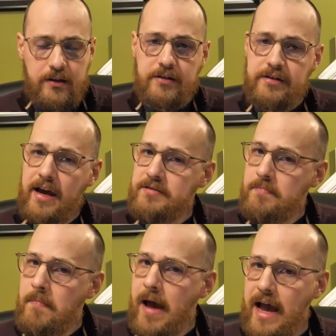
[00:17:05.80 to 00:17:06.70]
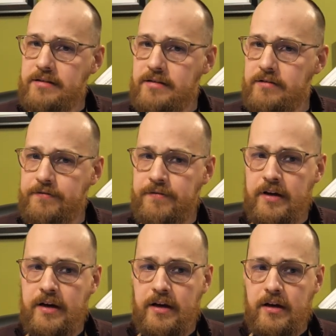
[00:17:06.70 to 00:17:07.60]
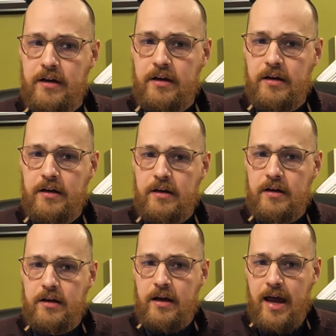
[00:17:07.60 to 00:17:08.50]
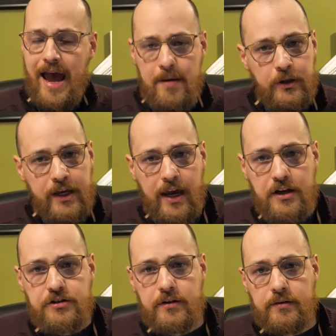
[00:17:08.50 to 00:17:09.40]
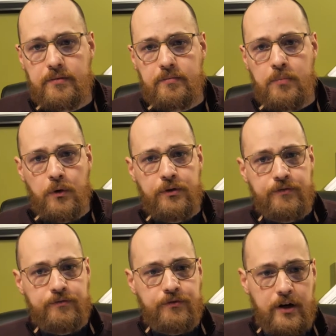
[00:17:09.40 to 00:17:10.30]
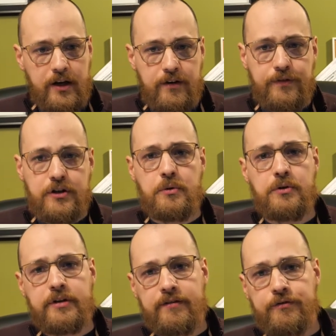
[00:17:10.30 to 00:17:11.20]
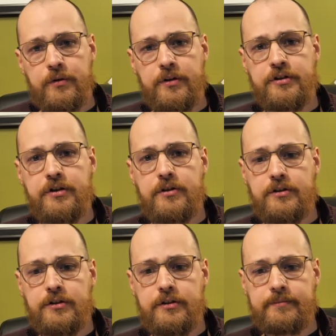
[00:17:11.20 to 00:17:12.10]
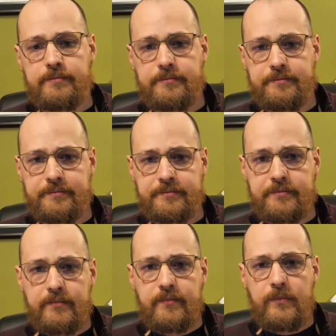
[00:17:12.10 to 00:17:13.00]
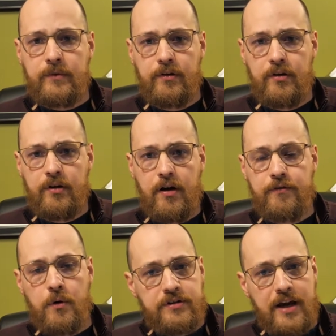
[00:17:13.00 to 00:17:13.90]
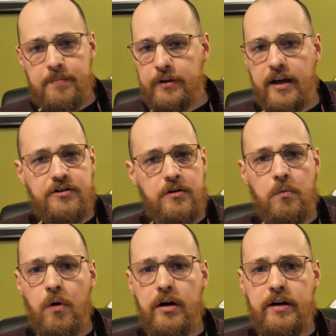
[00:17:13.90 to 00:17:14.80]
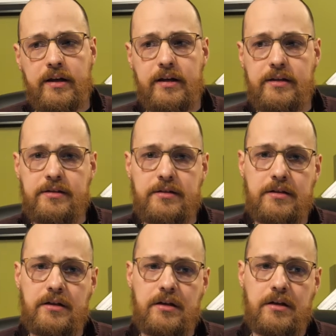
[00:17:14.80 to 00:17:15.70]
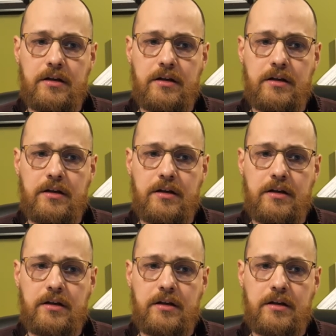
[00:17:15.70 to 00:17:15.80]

This has massive application, both for individuals and for the church. Of course, application one is